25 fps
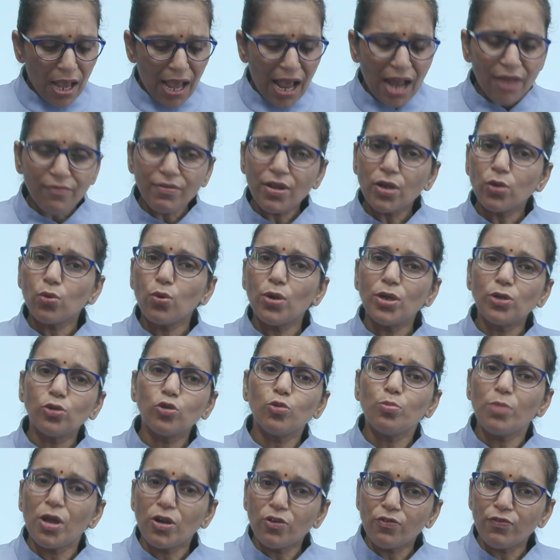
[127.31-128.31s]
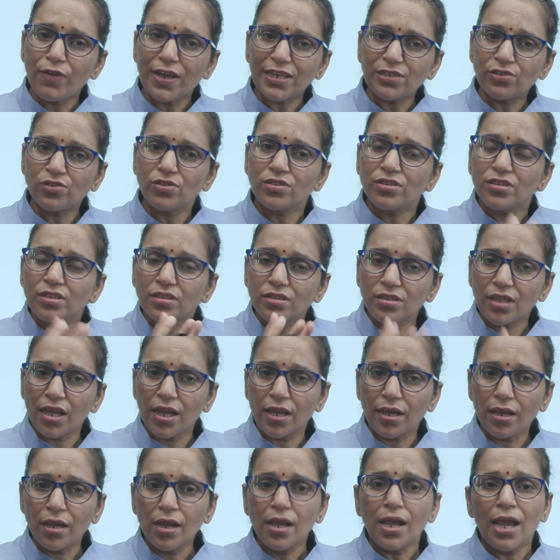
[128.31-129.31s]
and we are going to manufacture the
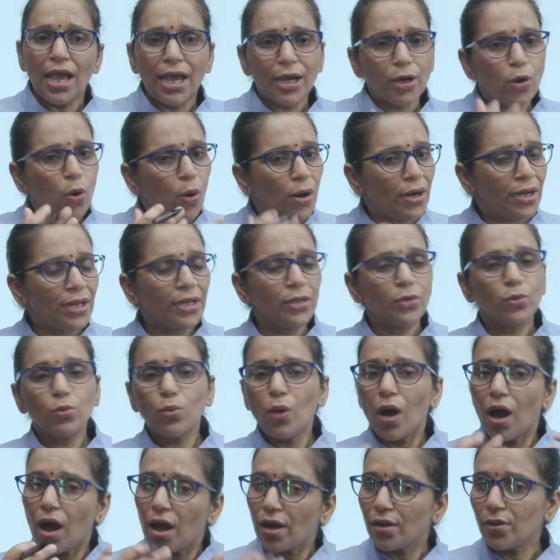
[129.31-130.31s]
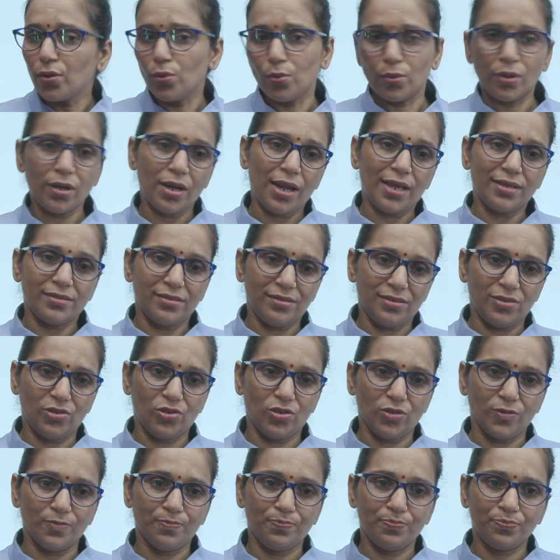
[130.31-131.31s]
thing according to our
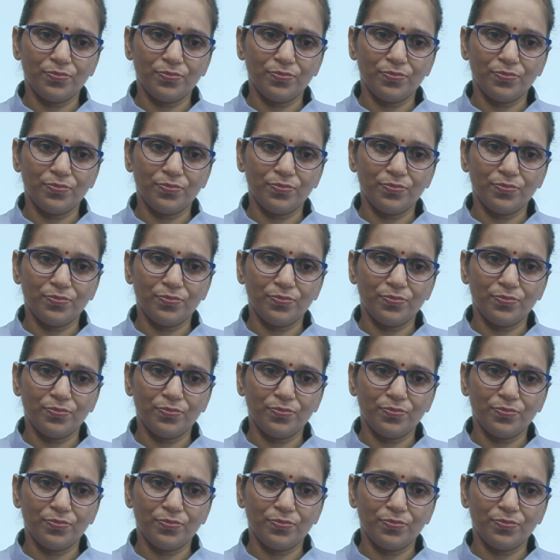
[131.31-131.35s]
utilization.